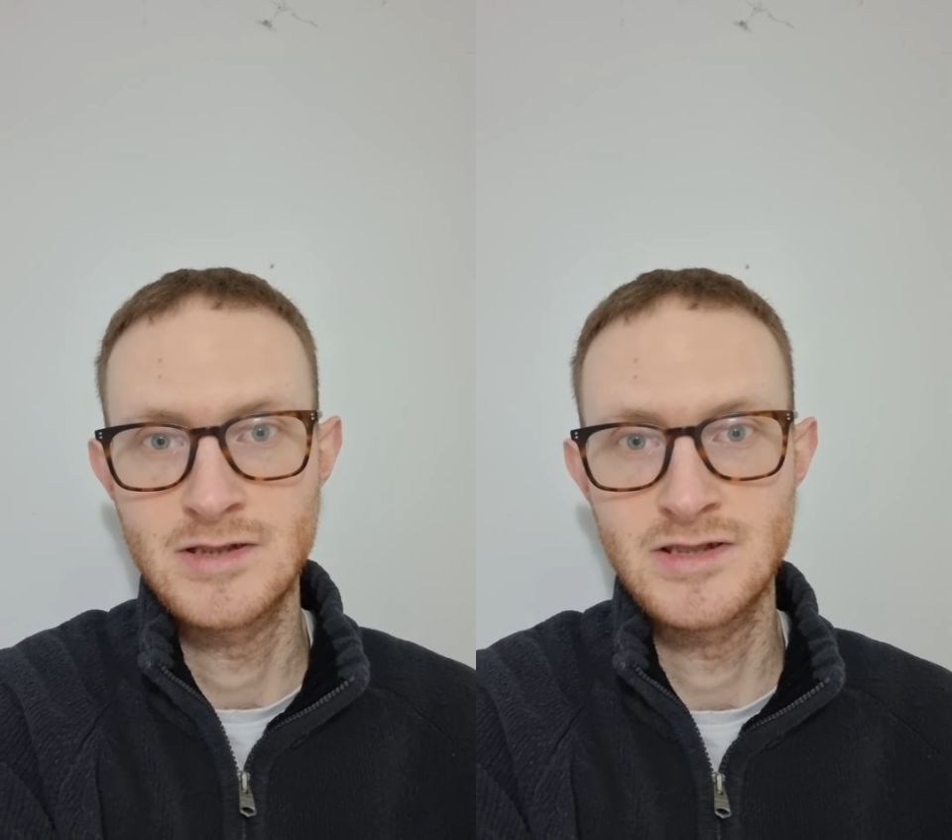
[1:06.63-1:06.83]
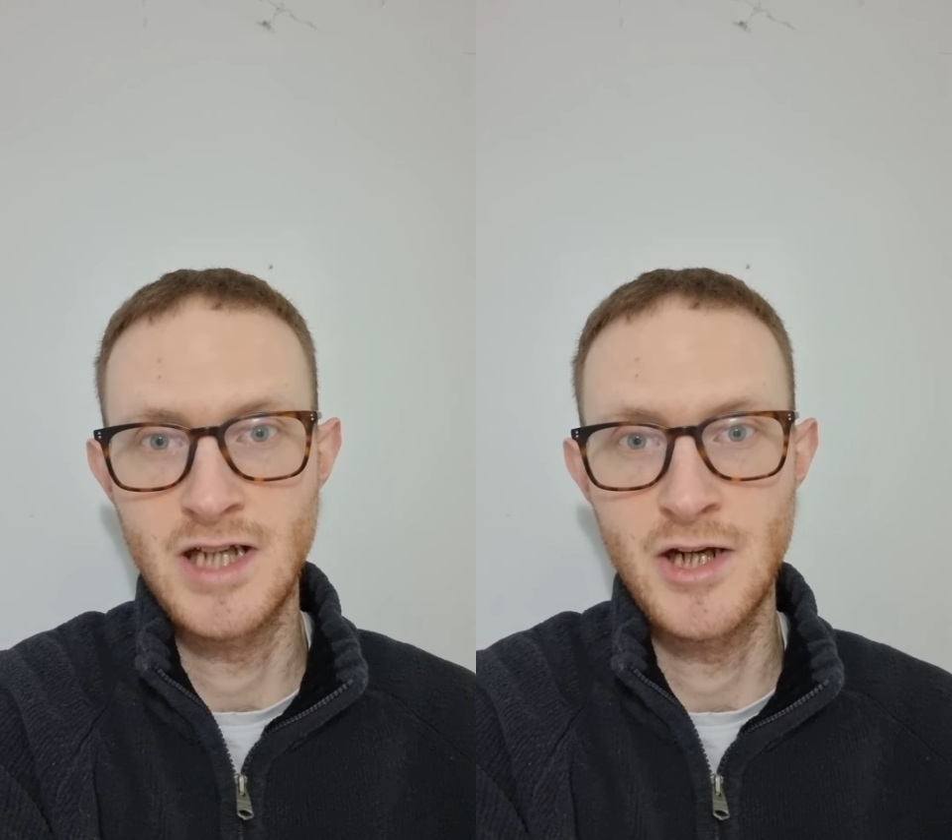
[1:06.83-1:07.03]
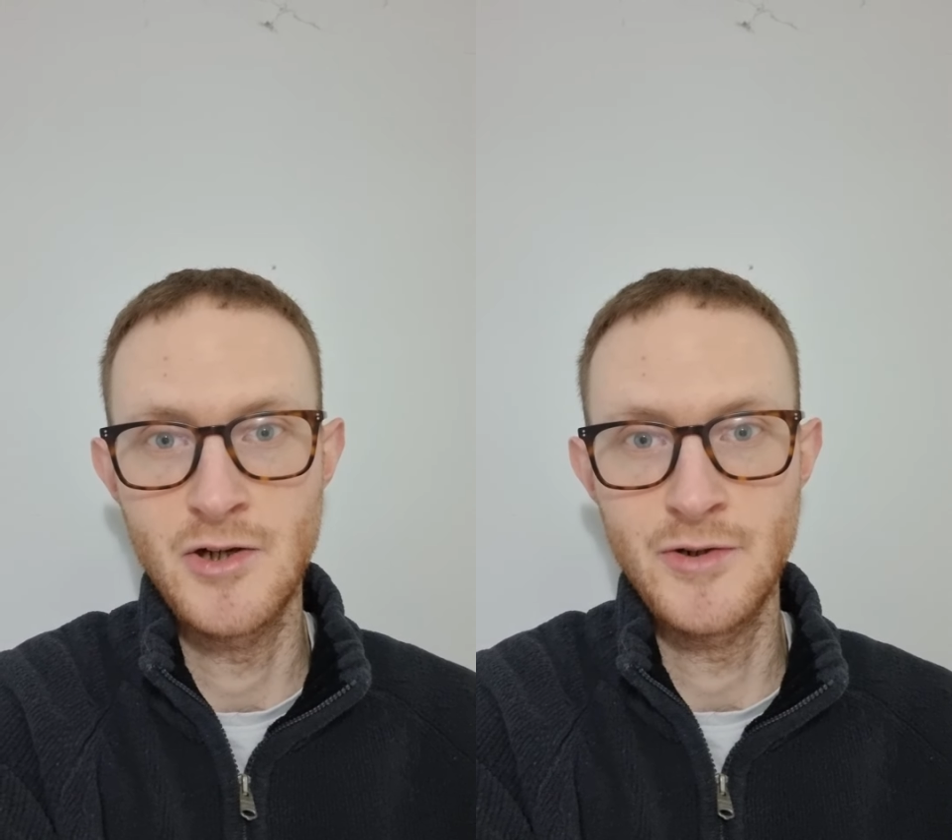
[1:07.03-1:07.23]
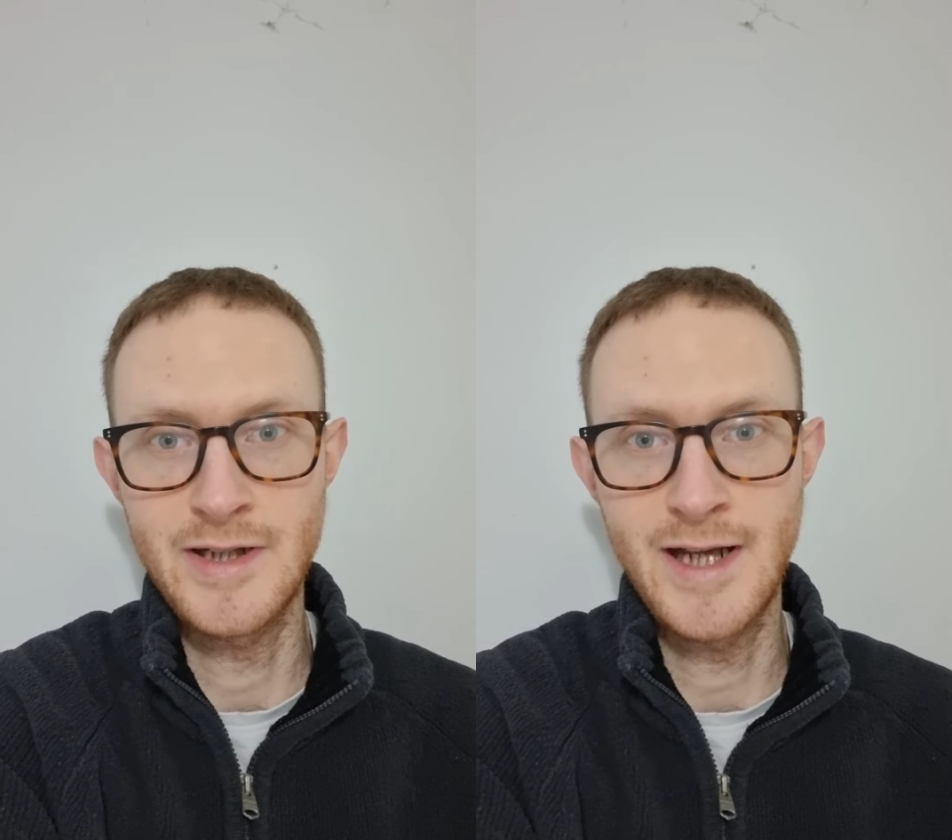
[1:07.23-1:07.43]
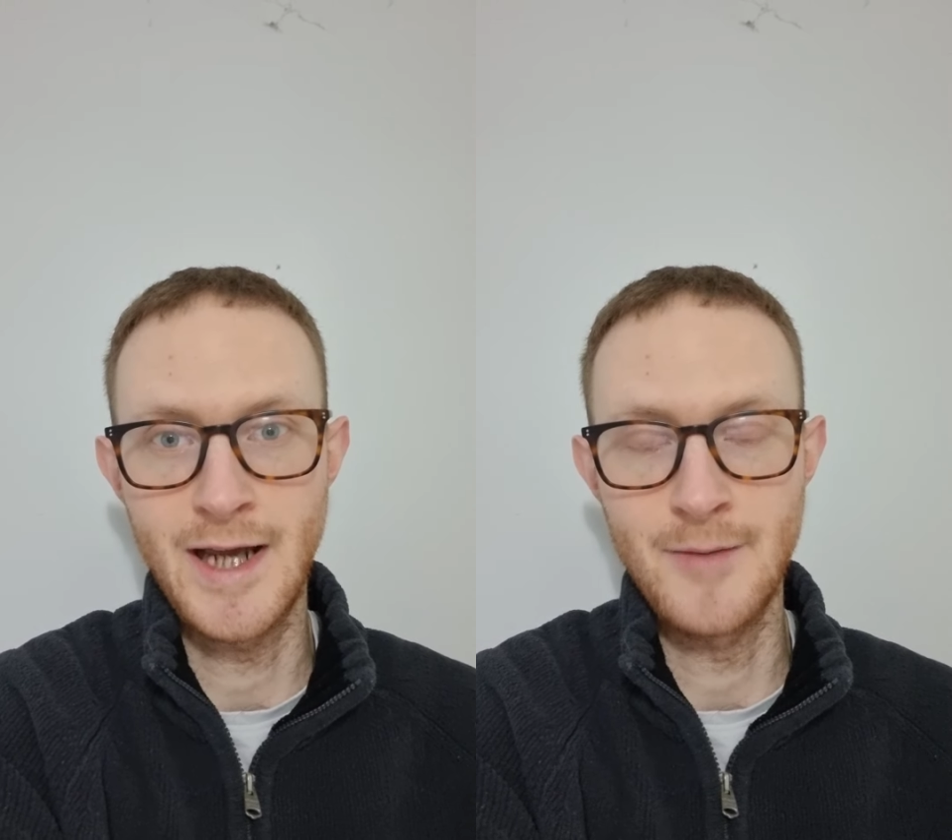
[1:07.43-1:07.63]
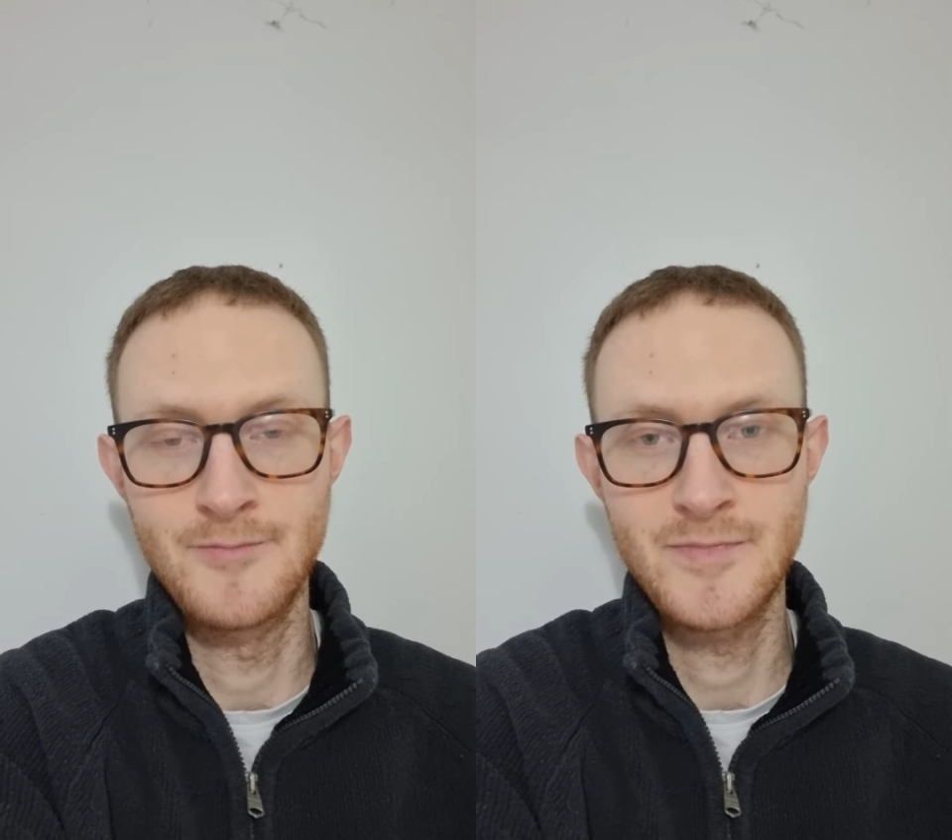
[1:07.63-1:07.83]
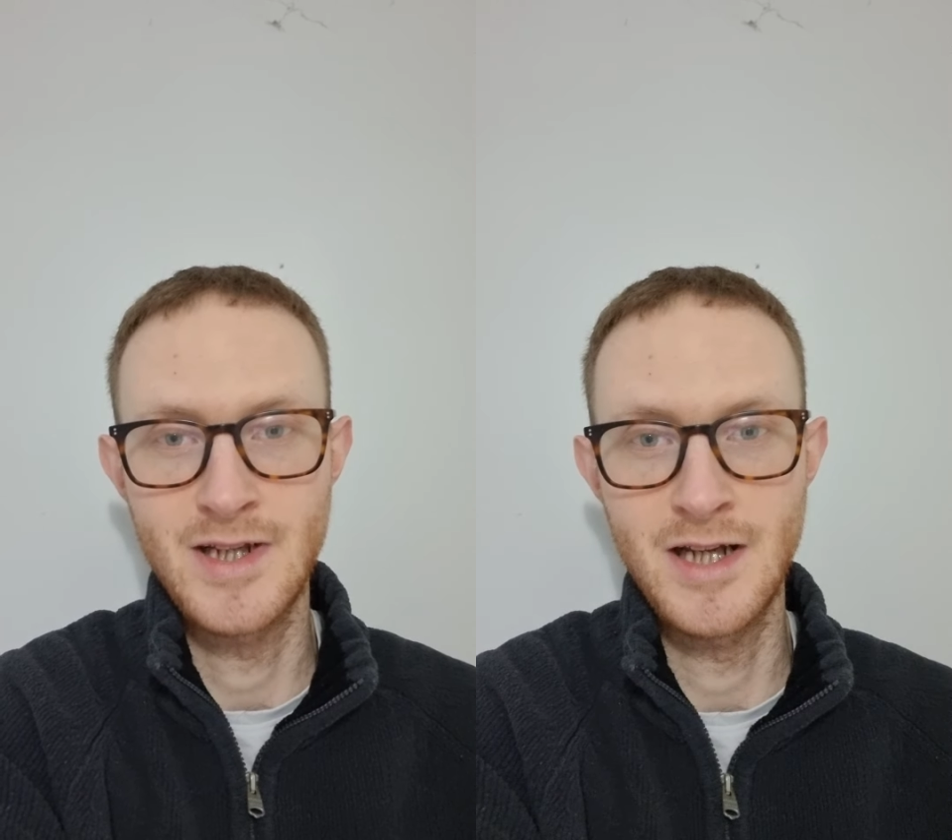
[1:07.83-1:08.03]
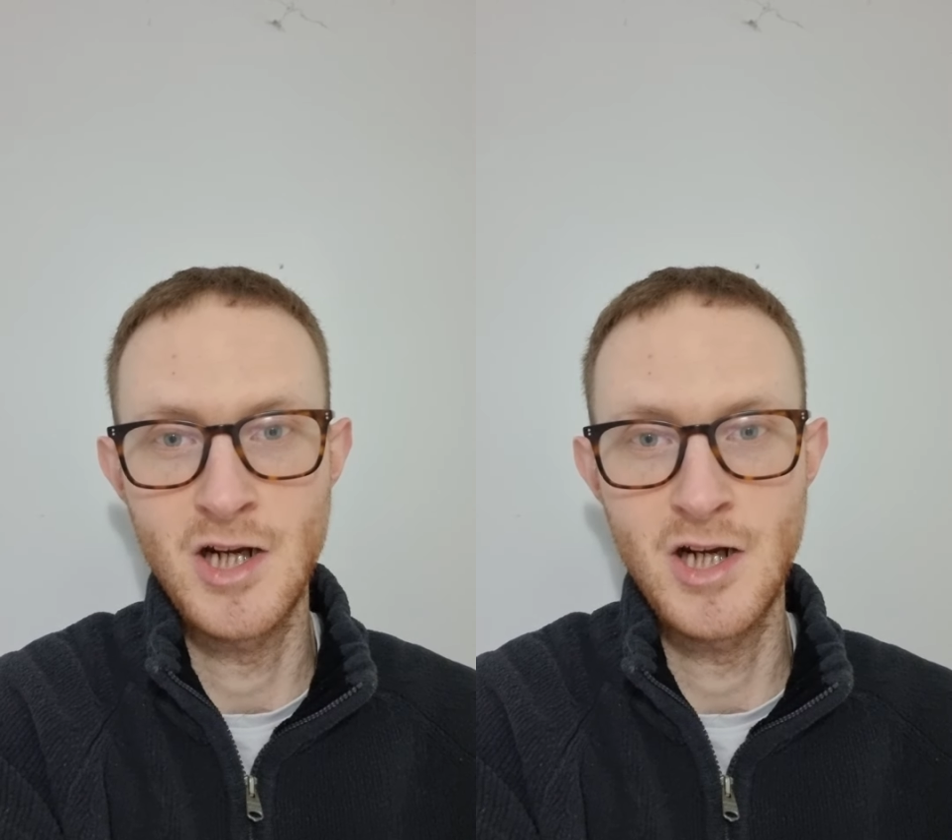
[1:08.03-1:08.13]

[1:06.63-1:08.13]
So, yeah, I